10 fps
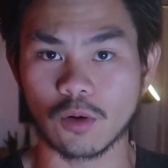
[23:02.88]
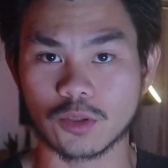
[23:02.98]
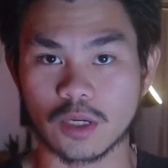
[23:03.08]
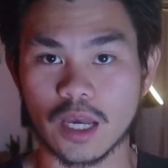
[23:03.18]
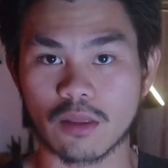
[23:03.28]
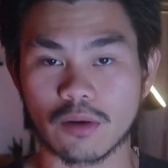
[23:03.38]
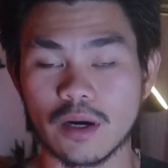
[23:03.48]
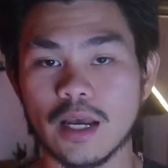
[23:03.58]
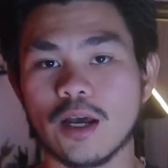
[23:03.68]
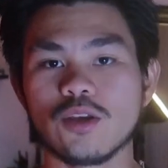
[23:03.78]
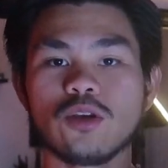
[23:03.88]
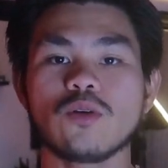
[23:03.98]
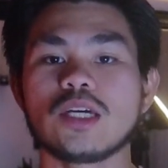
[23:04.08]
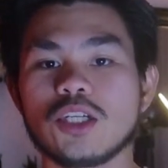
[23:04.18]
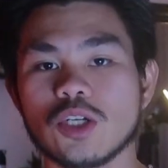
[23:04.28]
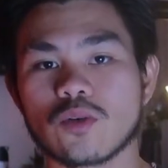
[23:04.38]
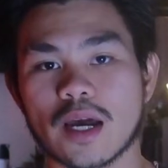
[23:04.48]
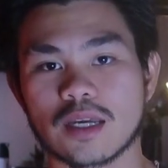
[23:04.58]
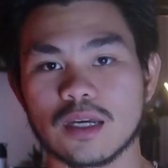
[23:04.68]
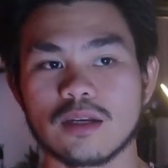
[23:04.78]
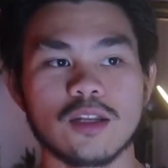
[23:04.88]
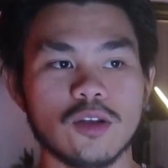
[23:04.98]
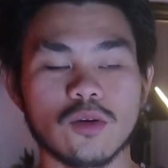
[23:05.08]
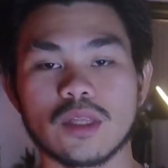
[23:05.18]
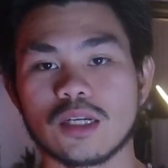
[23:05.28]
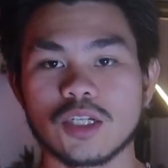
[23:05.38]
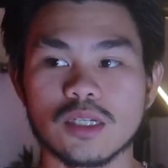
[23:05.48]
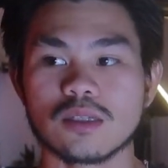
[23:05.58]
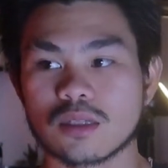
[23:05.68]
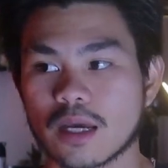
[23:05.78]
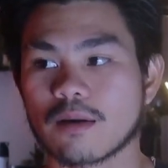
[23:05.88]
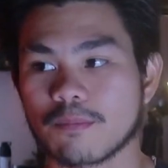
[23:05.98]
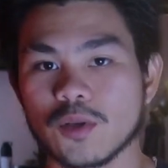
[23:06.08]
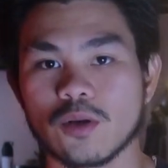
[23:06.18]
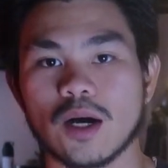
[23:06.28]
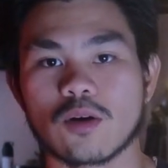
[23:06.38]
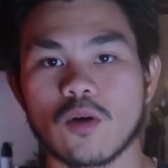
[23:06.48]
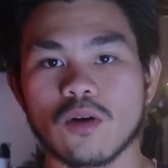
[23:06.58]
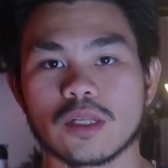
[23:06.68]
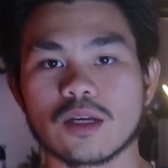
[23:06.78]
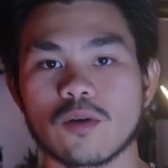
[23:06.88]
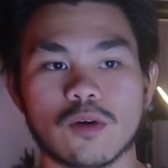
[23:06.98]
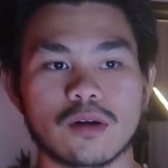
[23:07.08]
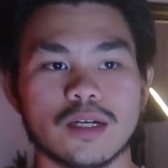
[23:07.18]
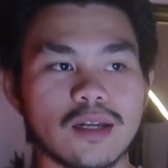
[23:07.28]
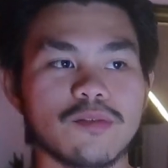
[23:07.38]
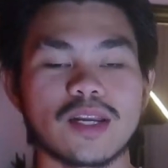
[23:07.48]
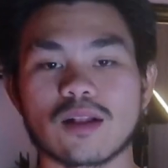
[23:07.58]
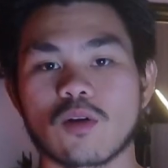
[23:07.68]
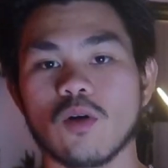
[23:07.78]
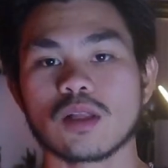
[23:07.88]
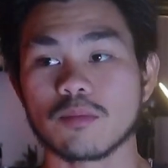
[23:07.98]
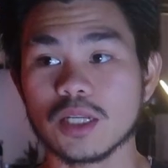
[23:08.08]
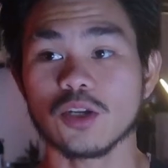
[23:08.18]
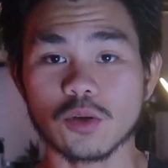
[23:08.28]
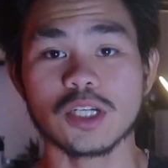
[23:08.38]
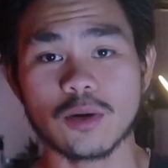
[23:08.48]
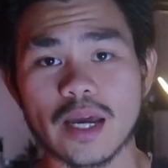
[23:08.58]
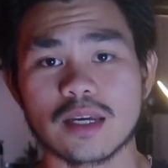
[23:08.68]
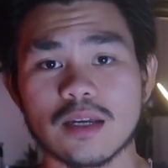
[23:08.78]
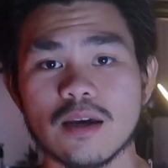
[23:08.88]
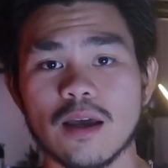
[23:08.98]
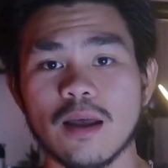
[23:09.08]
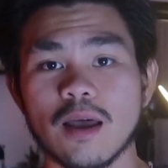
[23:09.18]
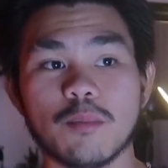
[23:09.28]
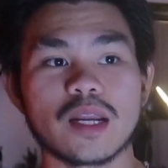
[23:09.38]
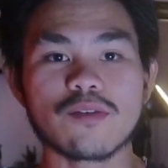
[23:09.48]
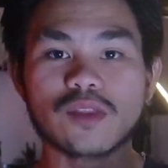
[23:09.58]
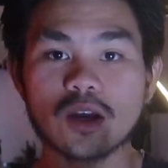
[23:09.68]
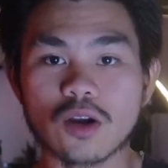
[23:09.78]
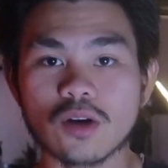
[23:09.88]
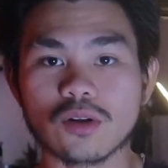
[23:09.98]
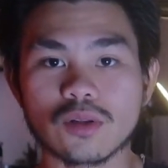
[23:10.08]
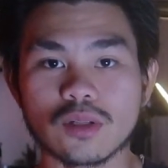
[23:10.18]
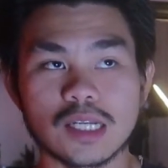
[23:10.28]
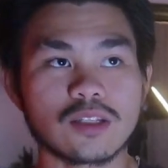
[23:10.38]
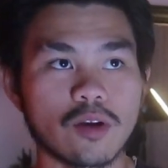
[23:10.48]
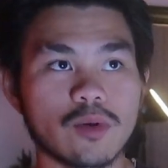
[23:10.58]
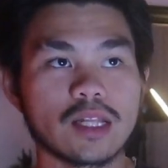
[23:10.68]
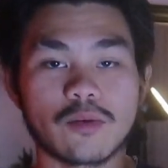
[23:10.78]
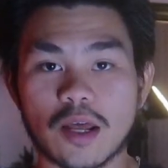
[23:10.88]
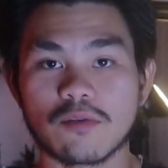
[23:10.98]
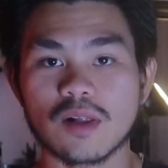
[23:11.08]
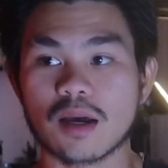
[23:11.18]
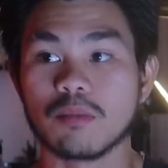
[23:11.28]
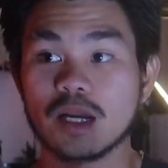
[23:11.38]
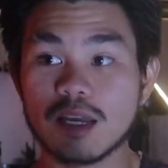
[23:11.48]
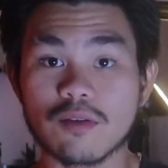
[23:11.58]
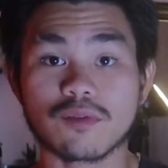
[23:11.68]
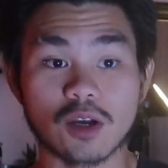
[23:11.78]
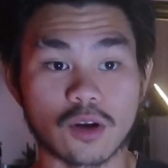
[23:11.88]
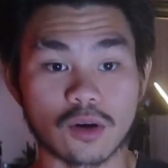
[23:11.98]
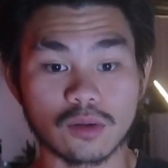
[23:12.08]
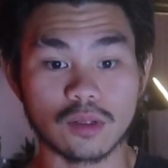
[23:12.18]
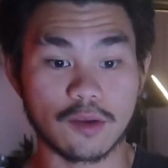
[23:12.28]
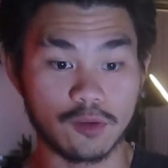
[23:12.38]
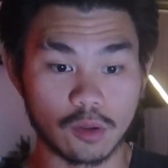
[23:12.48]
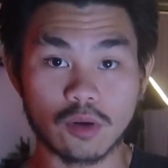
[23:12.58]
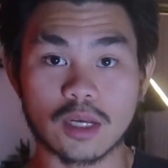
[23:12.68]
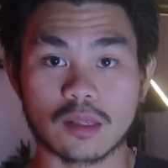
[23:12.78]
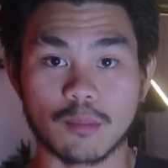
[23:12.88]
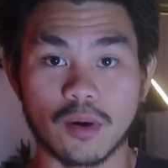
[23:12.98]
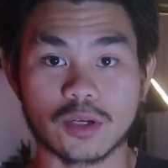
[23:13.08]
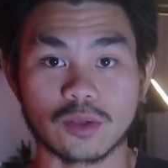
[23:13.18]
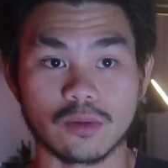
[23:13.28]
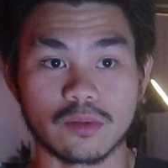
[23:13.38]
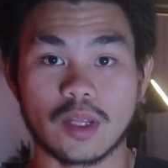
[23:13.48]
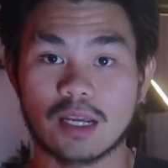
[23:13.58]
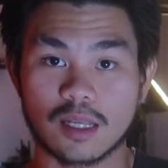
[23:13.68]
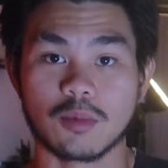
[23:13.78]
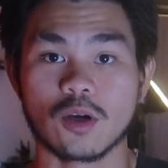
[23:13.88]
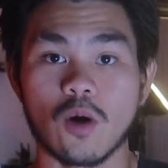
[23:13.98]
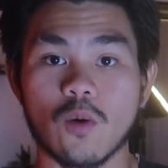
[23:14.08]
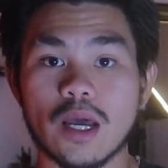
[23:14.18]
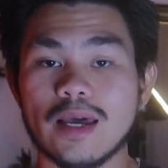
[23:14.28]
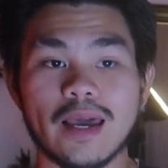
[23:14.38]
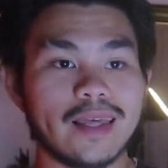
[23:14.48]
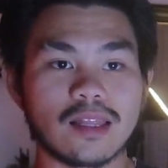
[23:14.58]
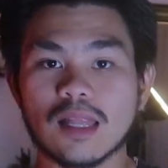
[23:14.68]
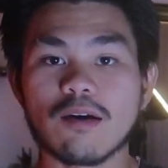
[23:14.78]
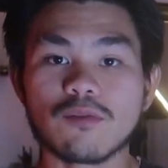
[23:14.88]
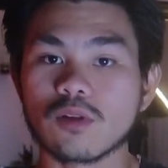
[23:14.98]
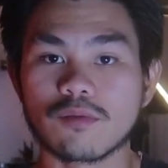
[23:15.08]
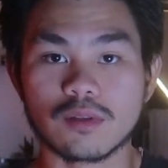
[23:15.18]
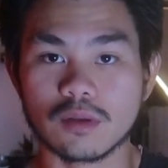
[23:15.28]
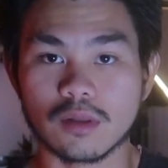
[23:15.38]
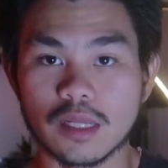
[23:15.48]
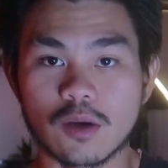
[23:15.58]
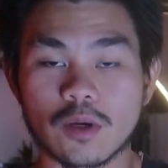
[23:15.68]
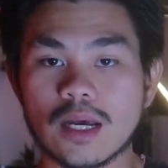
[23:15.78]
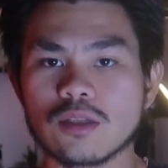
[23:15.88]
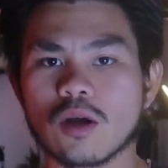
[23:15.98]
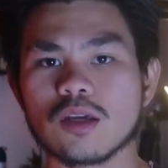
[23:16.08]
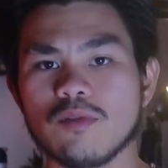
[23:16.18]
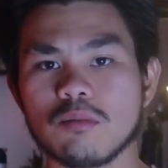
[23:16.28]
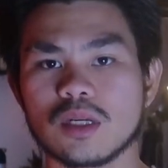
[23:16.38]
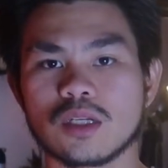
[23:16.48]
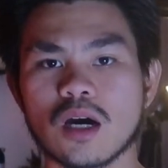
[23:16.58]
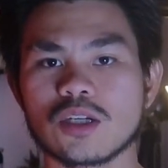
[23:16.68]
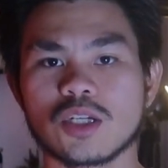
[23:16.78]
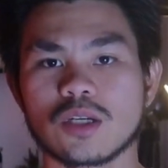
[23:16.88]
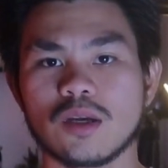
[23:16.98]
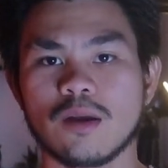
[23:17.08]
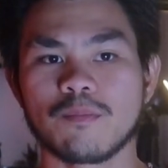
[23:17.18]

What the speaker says: altogether, you know that she drank it and you know that she's like, you know, alcoholic or not even alcoholic, but you know she drank it. But if the girl, it's not really a red flag, but if the girl, if you look at the bottle the next time you go and the level of the liquid has not even been touched,